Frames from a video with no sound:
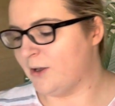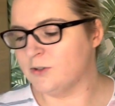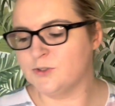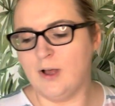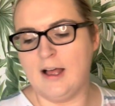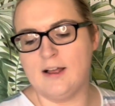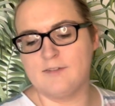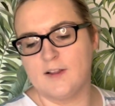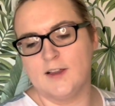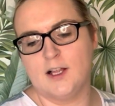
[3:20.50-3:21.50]
also have
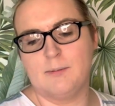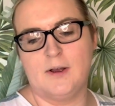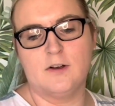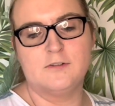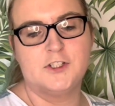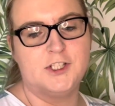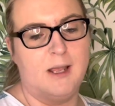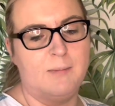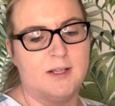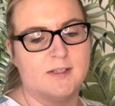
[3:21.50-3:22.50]
a little bit of
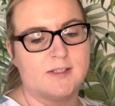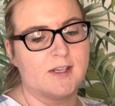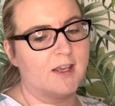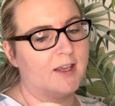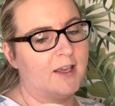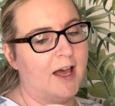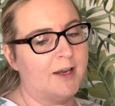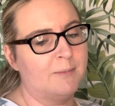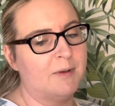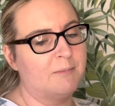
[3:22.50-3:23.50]
Shemin's
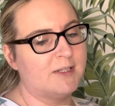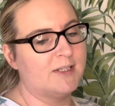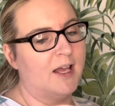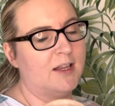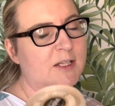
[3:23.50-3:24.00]
garam masala